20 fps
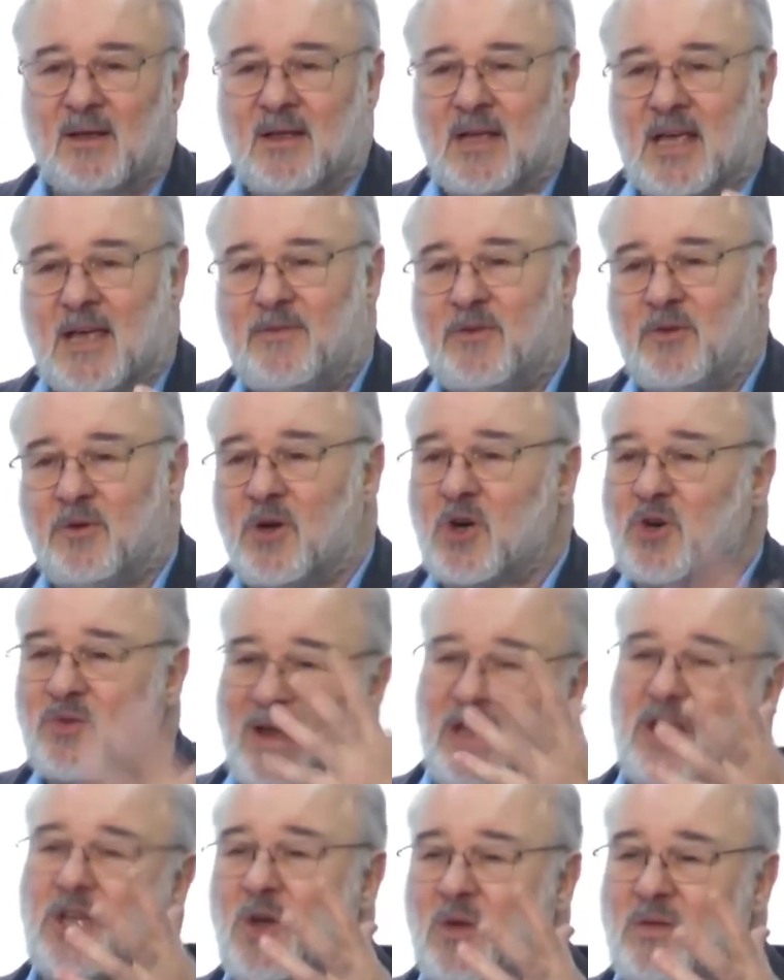If you've got
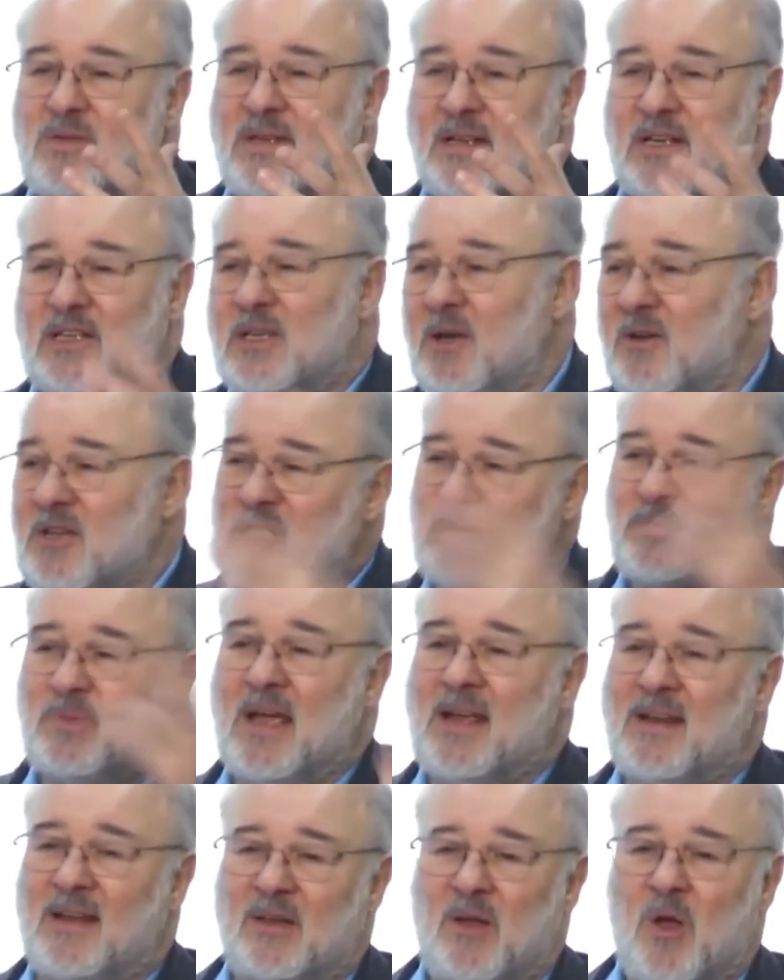great content and don't
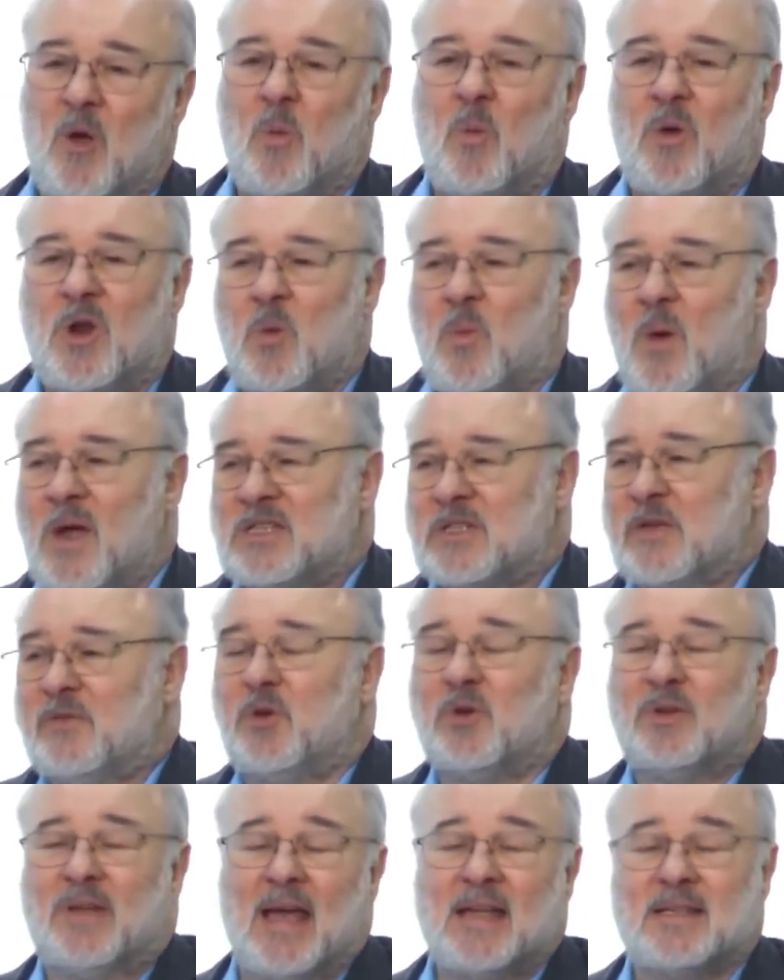explain it, what a waste of
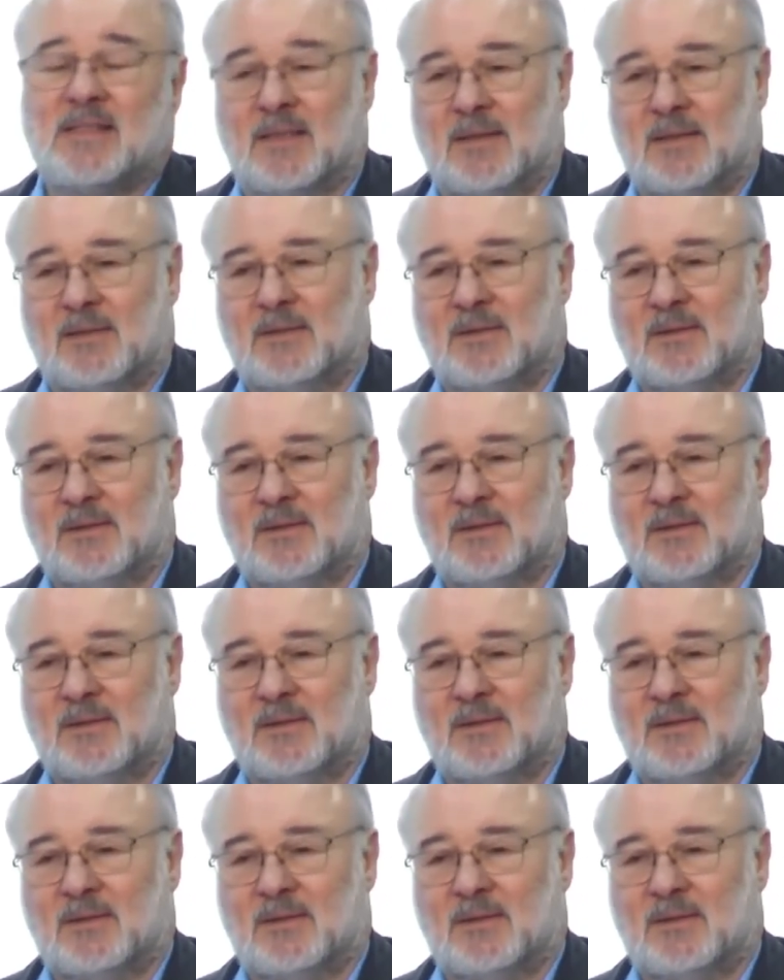your data.